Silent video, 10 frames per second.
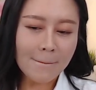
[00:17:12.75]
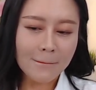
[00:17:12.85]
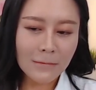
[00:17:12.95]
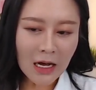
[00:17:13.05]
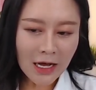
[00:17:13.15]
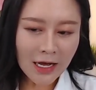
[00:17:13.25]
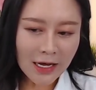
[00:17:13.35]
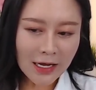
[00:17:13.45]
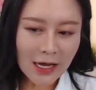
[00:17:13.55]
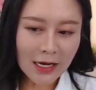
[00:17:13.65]

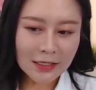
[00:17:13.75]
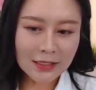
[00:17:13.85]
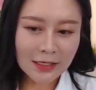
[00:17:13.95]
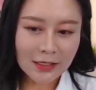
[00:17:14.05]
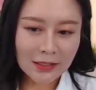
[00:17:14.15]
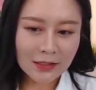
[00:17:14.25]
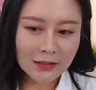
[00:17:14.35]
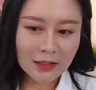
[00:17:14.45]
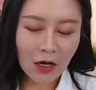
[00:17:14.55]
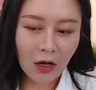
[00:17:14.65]
my
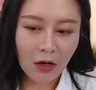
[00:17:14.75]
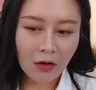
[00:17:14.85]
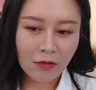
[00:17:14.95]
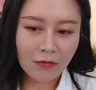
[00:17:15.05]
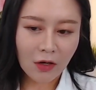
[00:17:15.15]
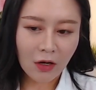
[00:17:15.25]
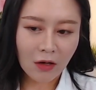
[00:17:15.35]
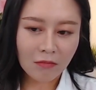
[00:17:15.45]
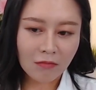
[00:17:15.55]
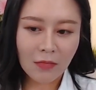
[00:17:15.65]
ideas of
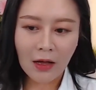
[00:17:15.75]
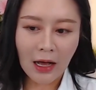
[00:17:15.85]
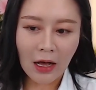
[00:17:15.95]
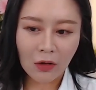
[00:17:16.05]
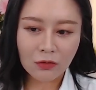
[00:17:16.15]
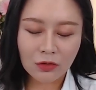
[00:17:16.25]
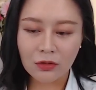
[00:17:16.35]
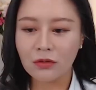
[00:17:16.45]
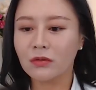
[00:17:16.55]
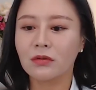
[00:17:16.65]
how
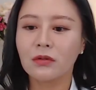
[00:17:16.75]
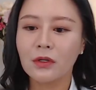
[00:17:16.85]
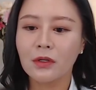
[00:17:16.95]
to